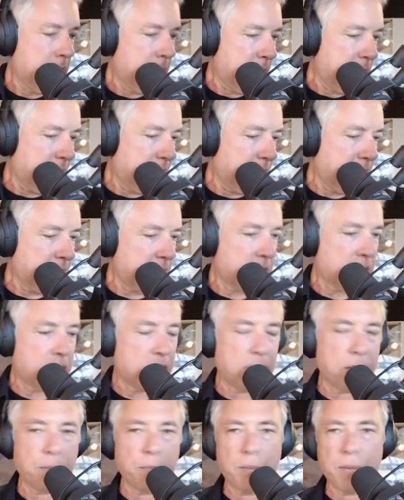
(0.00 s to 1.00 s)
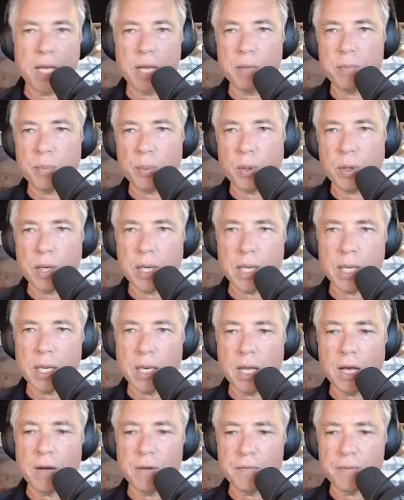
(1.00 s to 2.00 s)
And that kind of man-boy
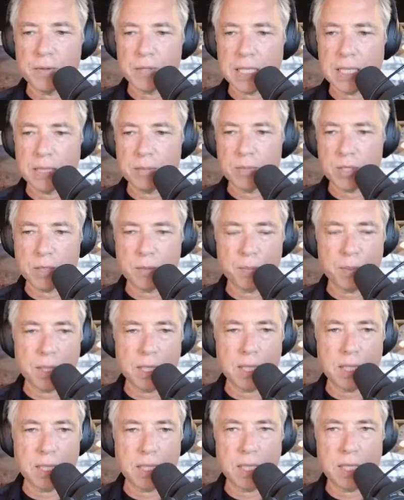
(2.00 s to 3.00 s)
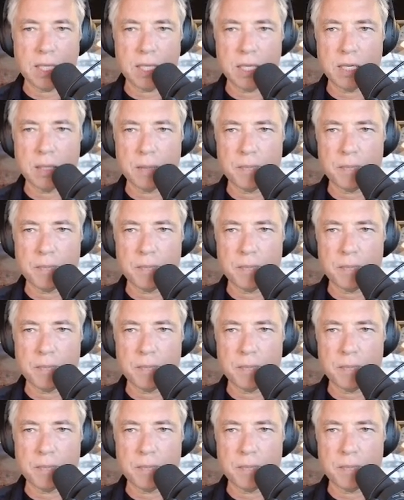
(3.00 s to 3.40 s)
love seems to be the